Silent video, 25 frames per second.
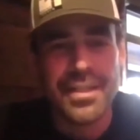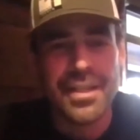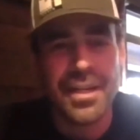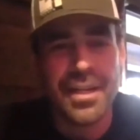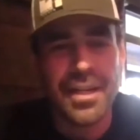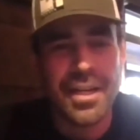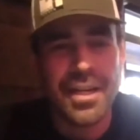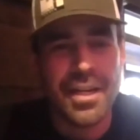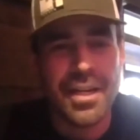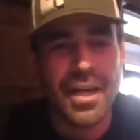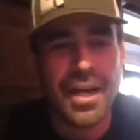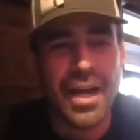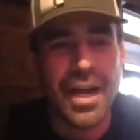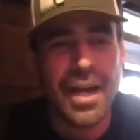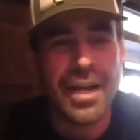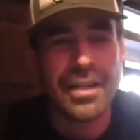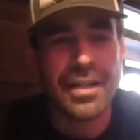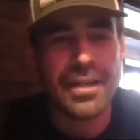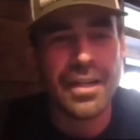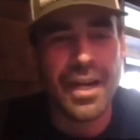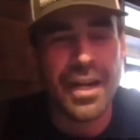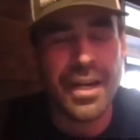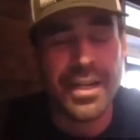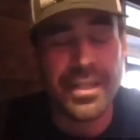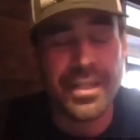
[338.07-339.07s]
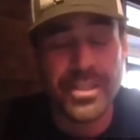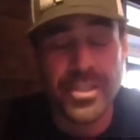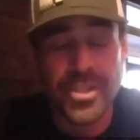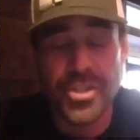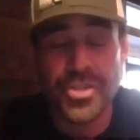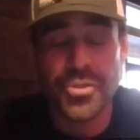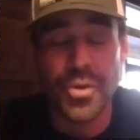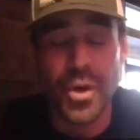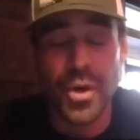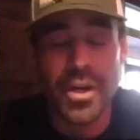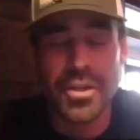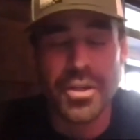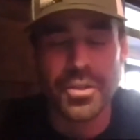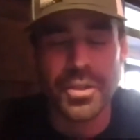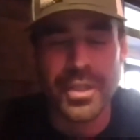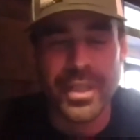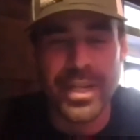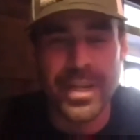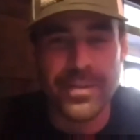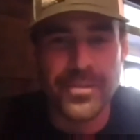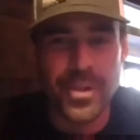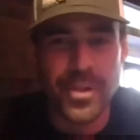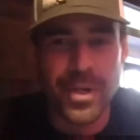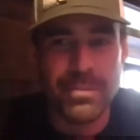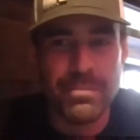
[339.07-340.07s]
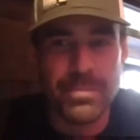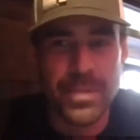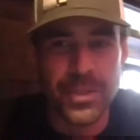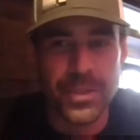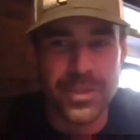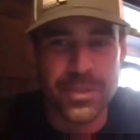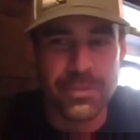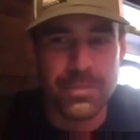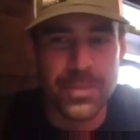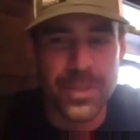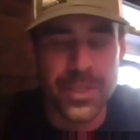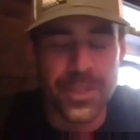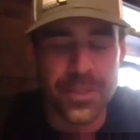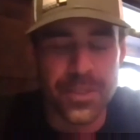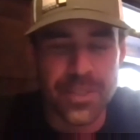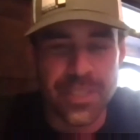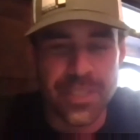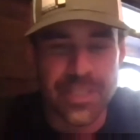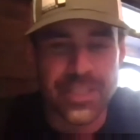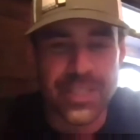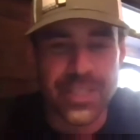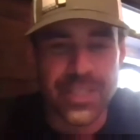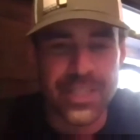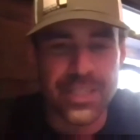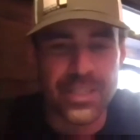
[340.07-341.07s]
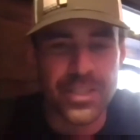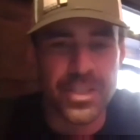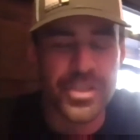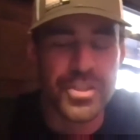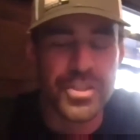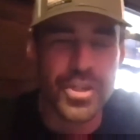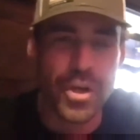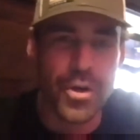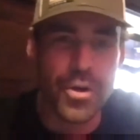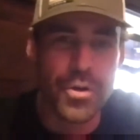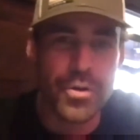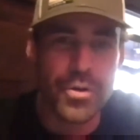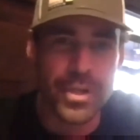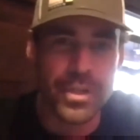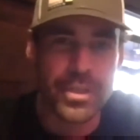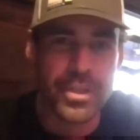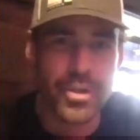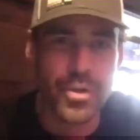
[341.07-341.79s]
I struggled after I built the building to get the dough to